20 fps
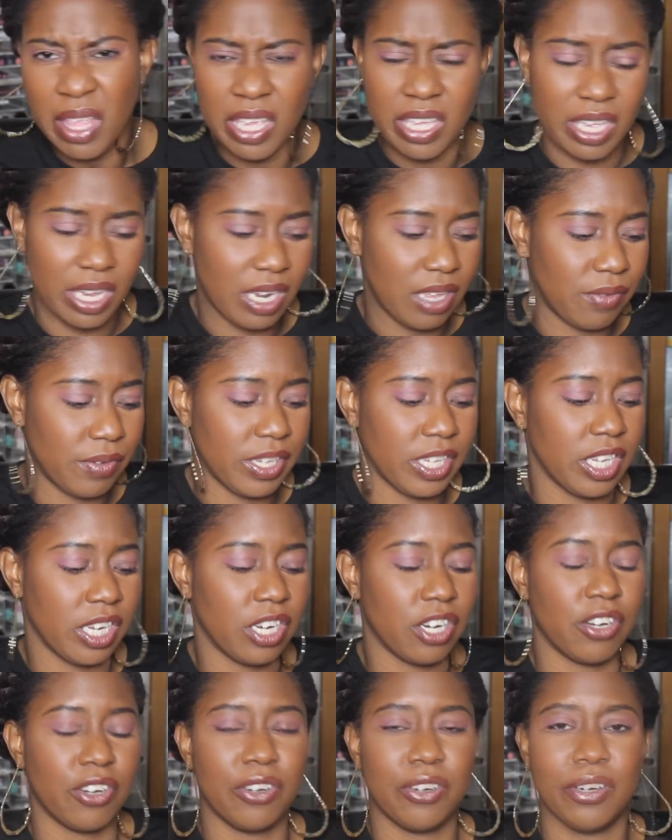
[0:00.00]
you live and you
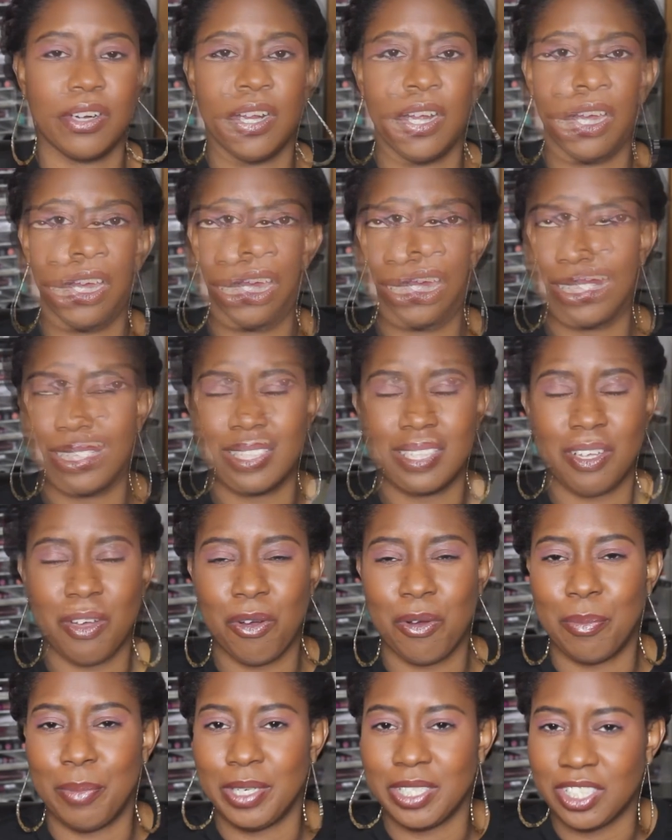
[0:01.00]
learn. There's a
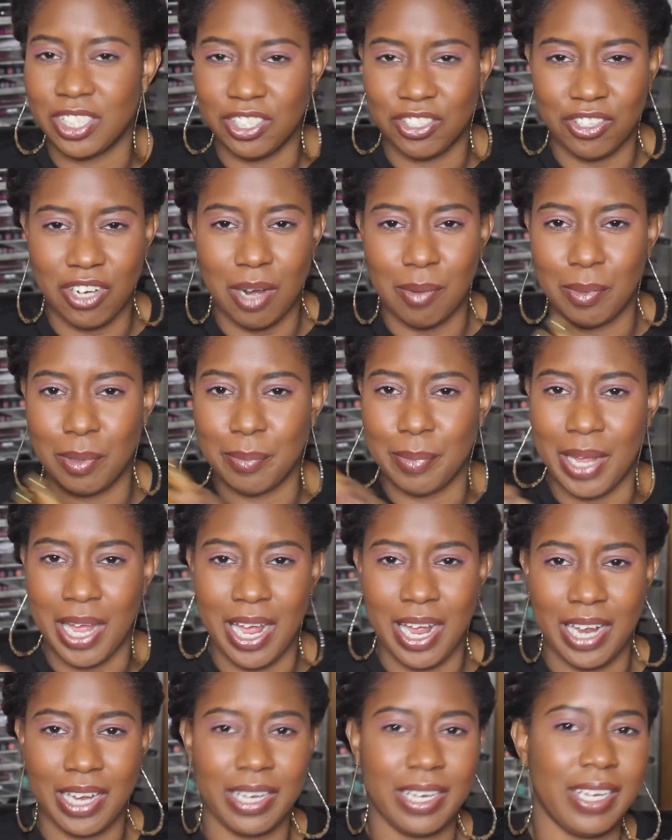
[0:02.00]
whole bunch of drama
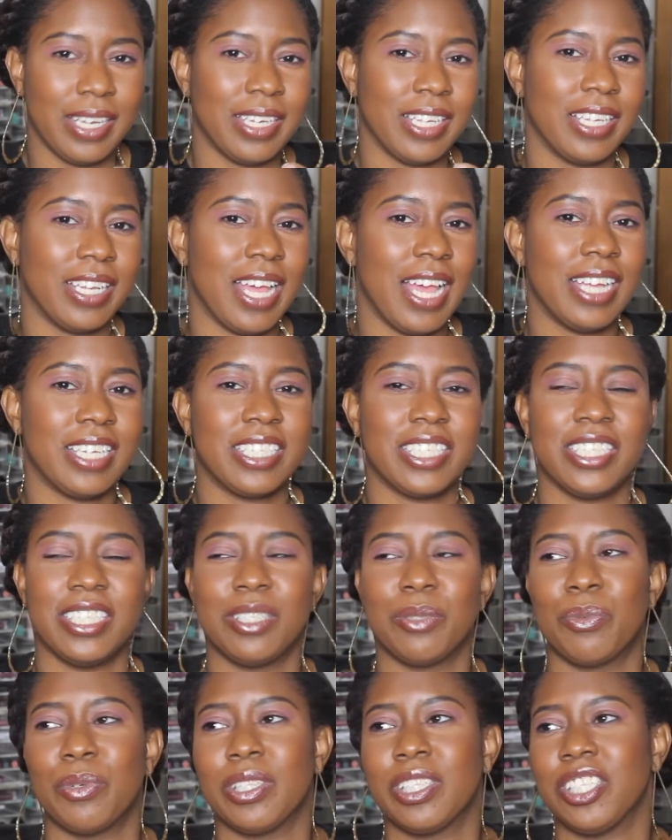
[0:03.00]
behind Lena
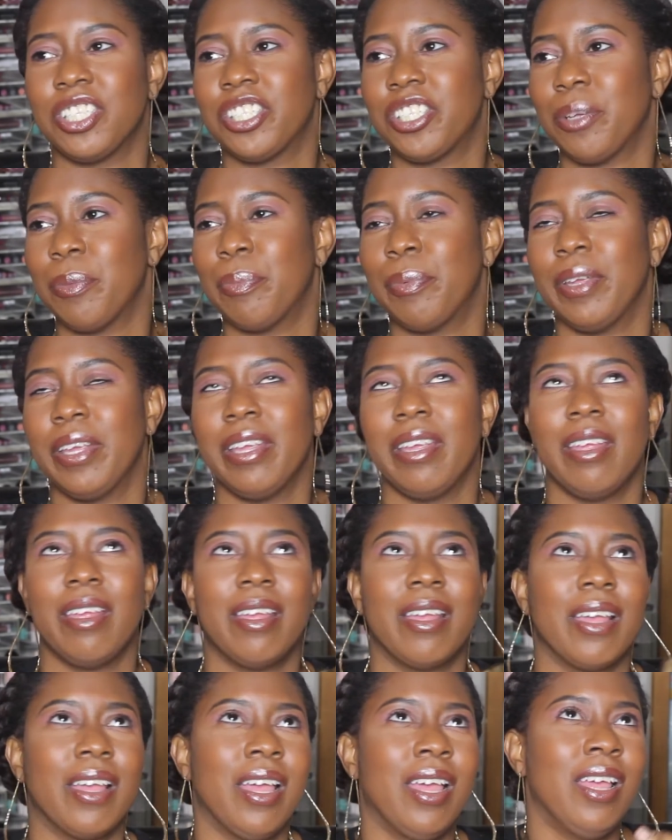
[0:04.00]
Lashes with the
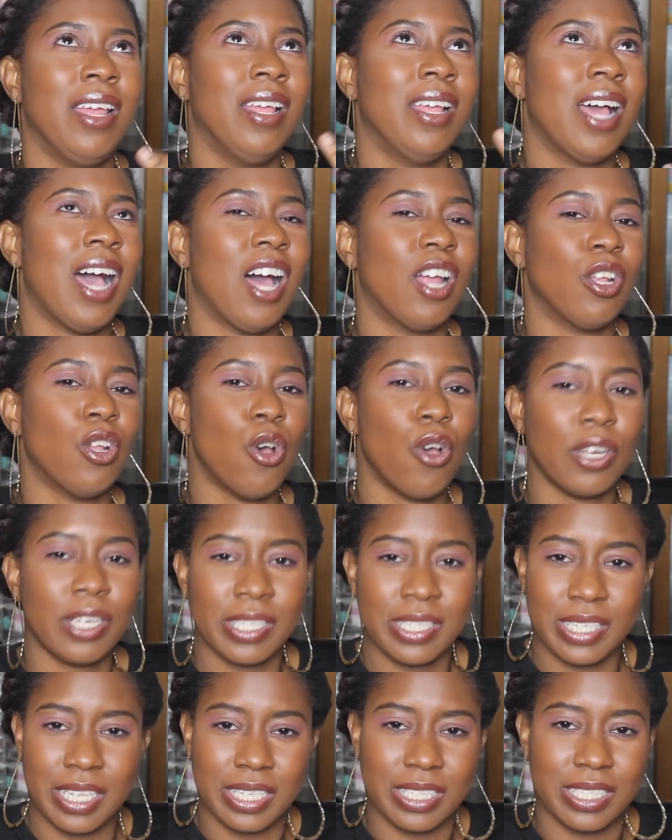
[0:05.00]
shipping, how long
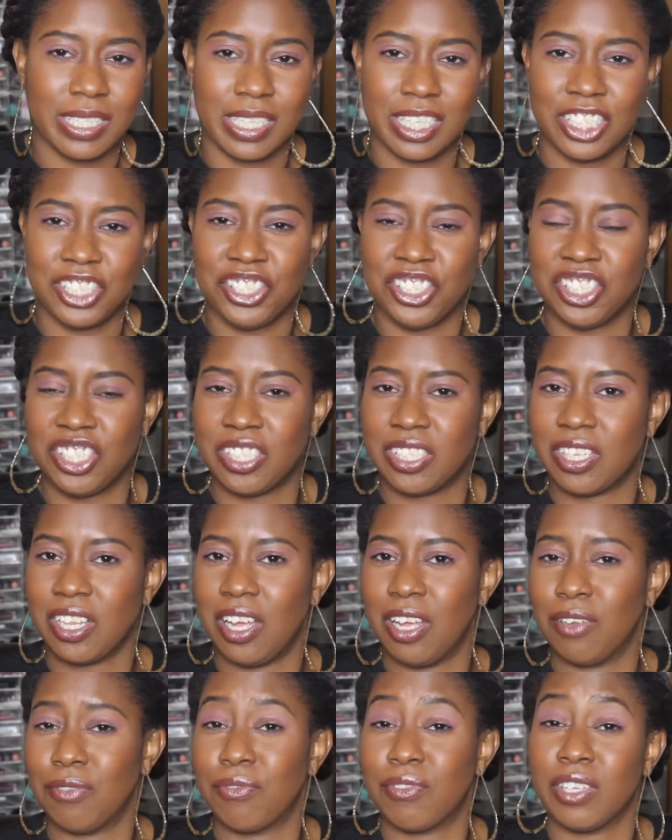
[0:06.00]
it takes to get your
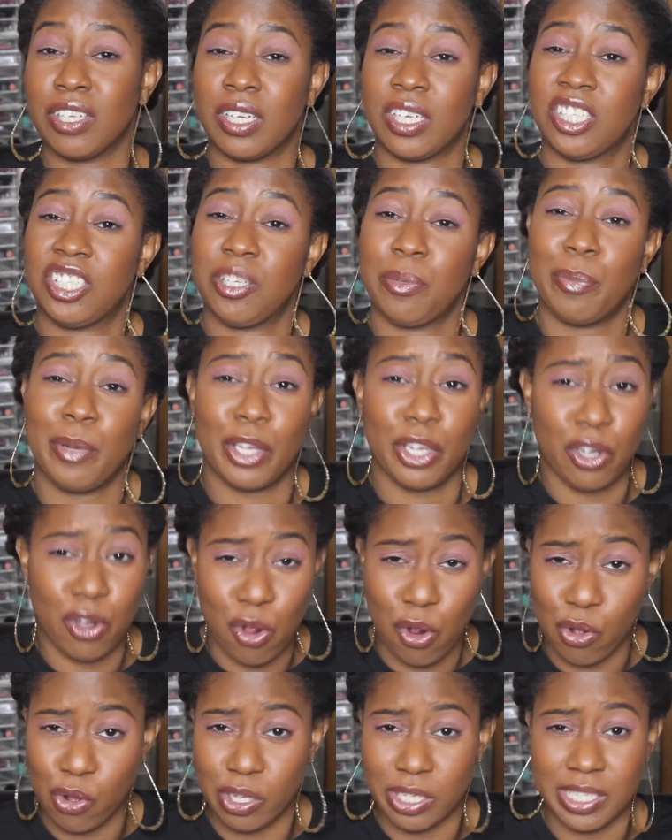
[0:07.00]
stuff, the shipping
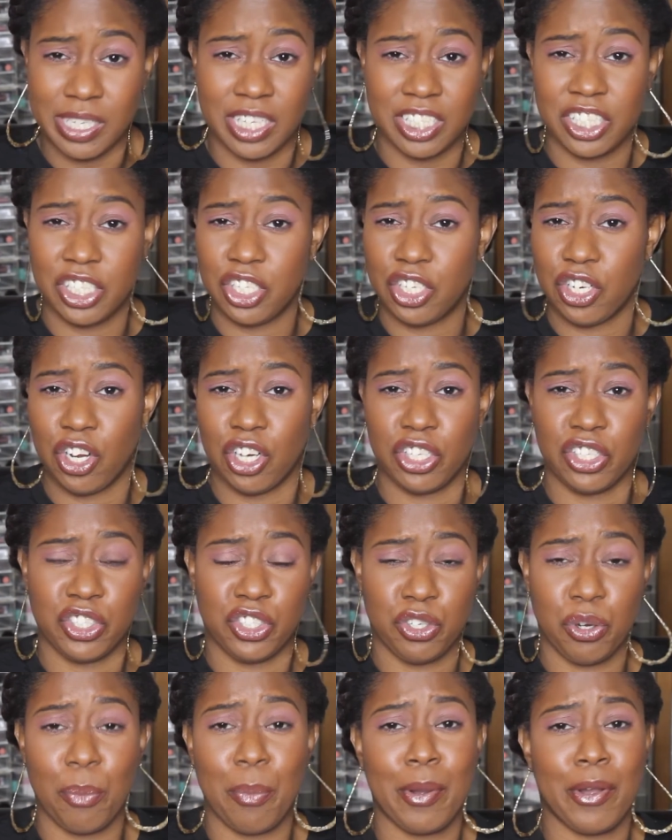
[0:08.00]
cost that she
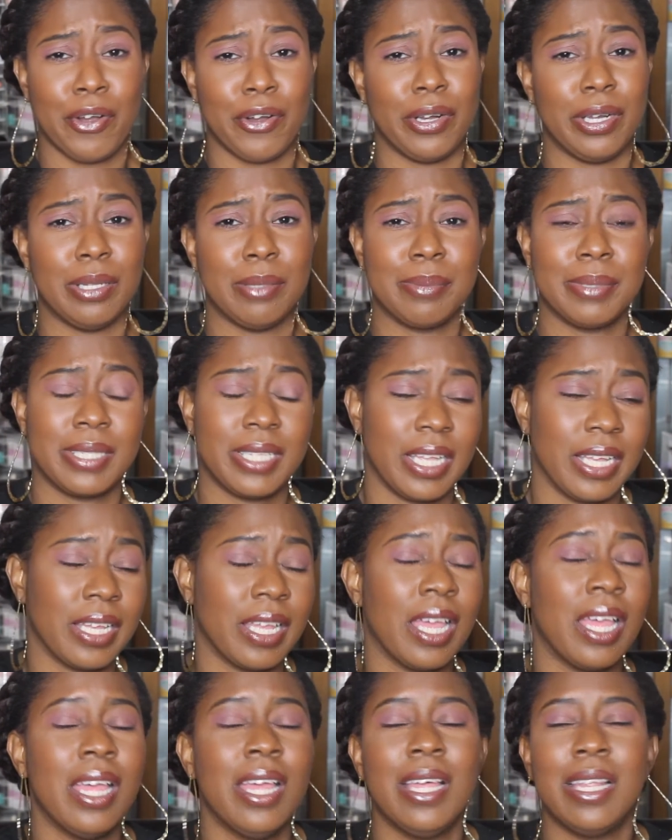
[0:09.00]
charges you per
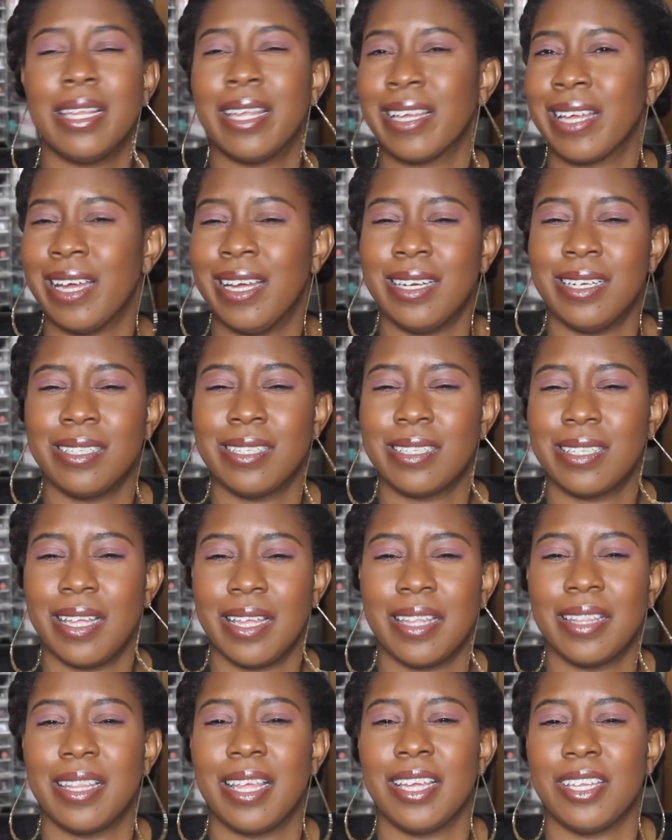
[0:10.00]
lipstick. Like, I
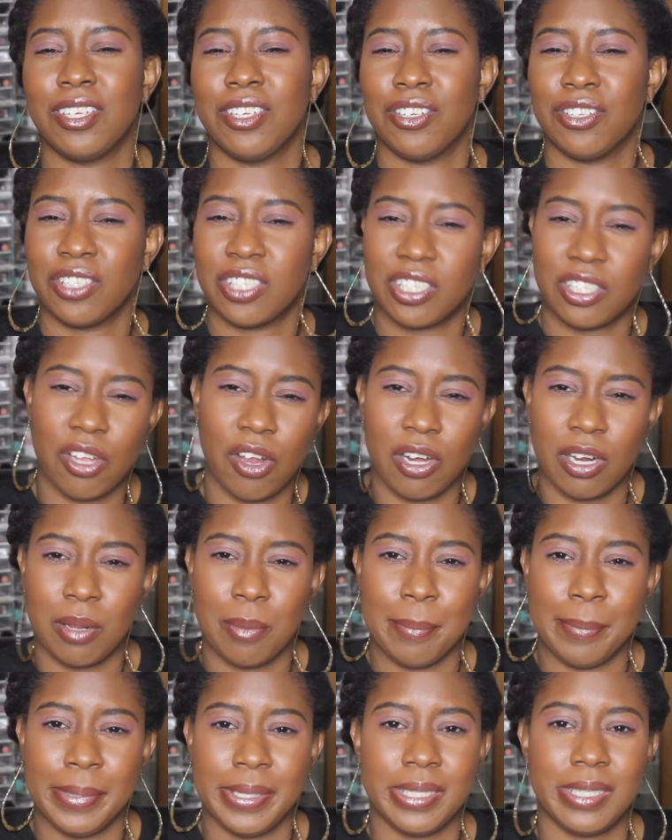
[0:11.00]
understand that you're a
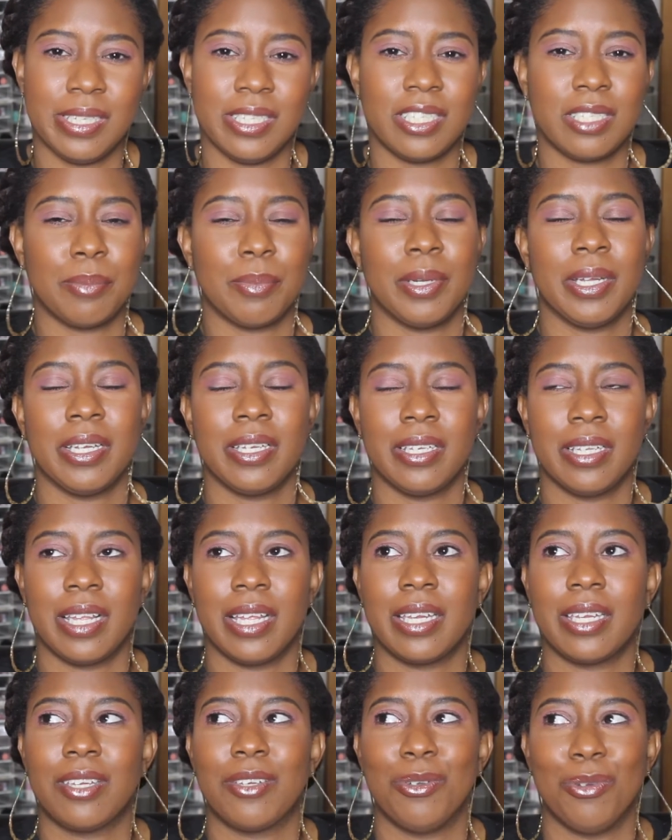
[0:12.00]
startup business, but
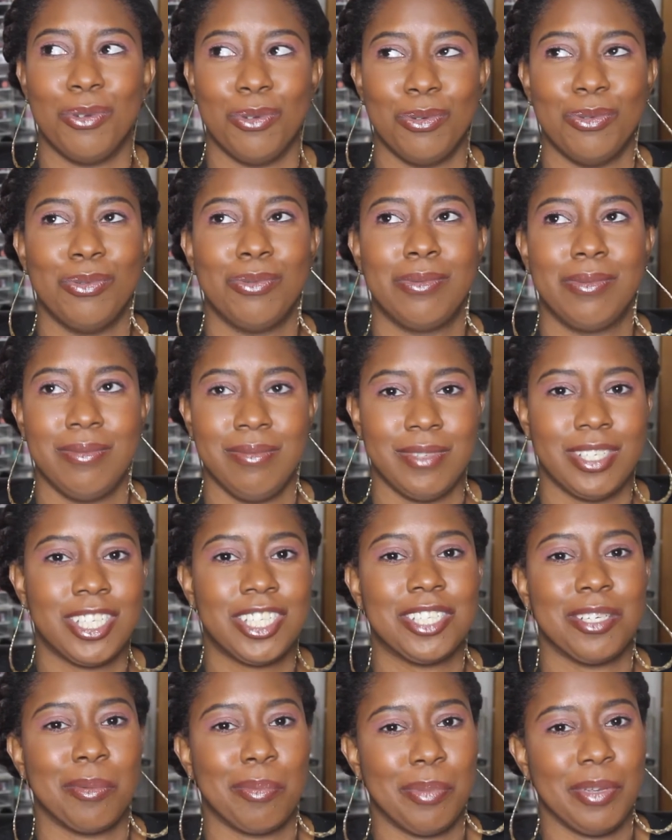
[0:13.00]
like, you
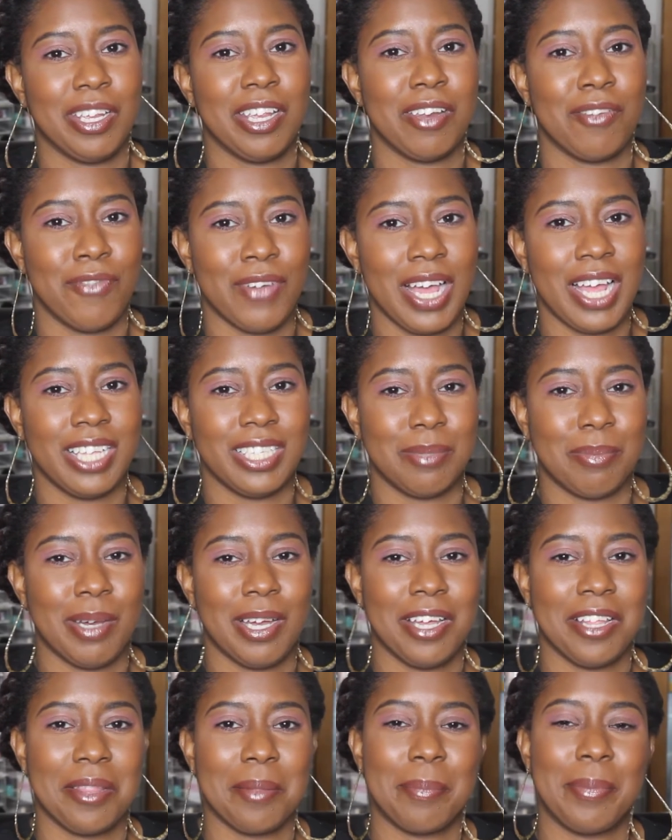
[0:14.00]
should be advised by
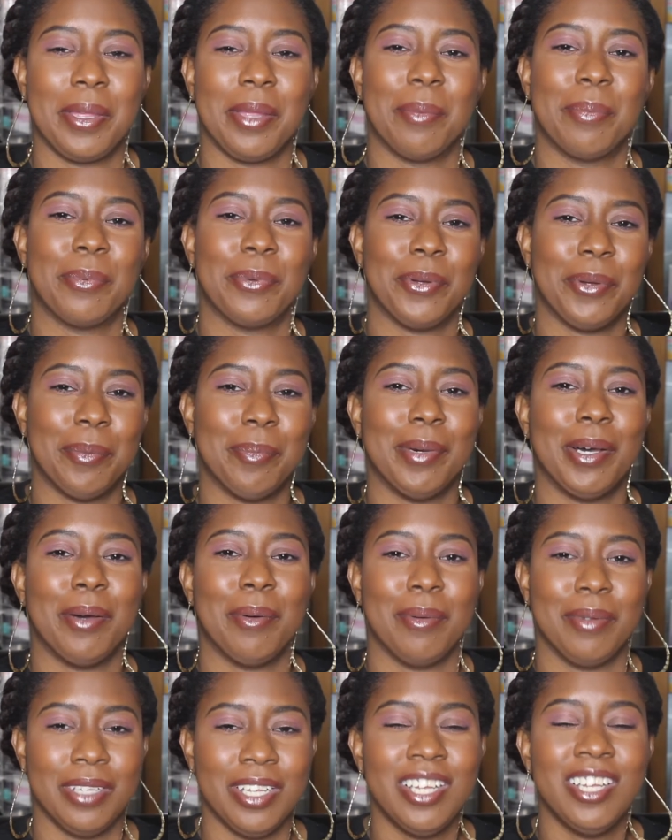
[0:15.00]
other people
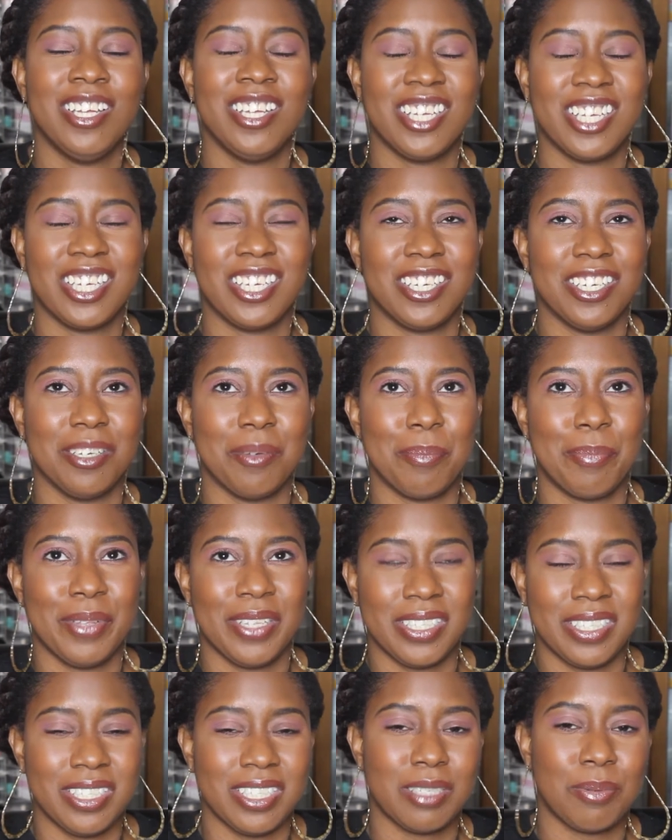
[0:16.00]
about good
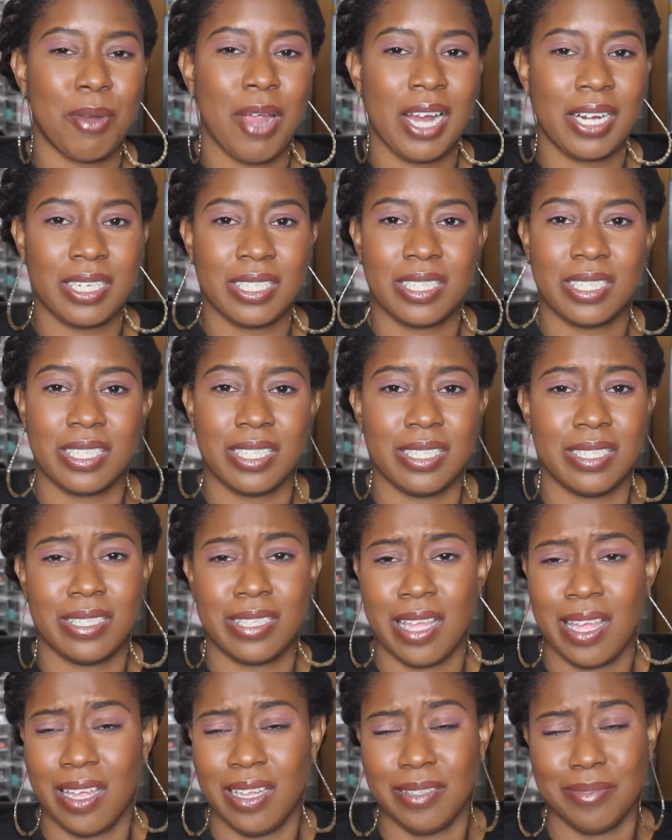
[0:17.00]
business practices,
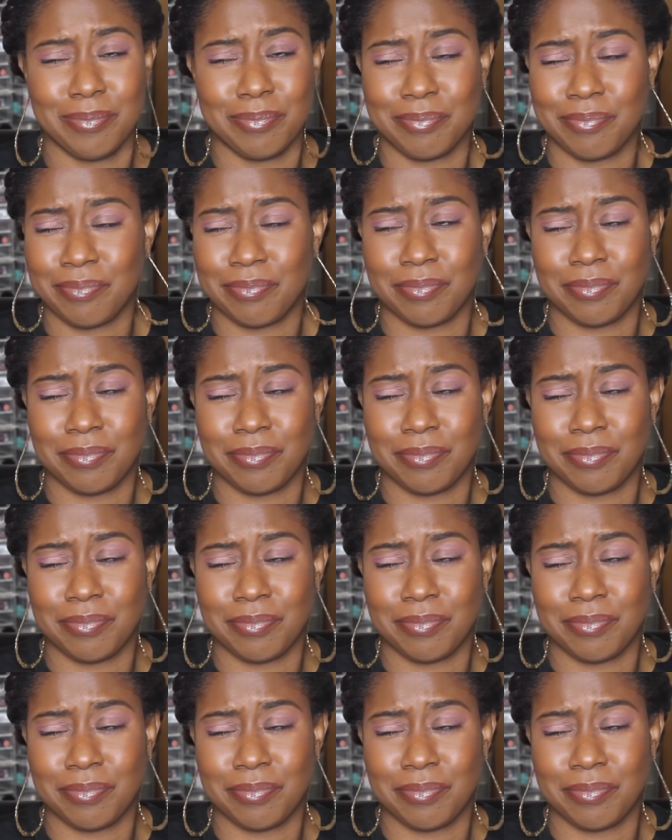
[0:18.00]
and